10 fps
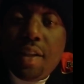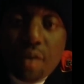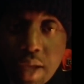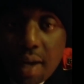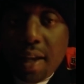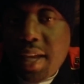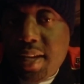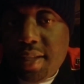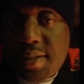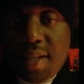You gotta look at
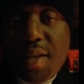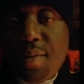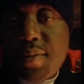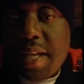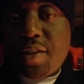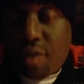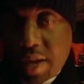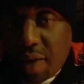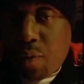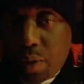these teams that
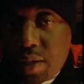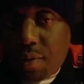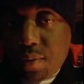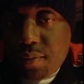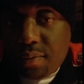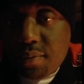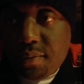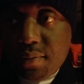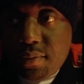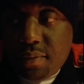draft well,
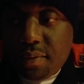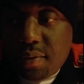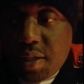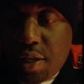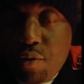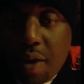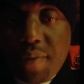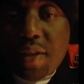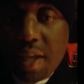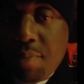and you have
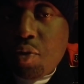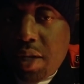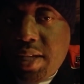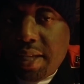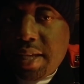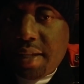to emulate that.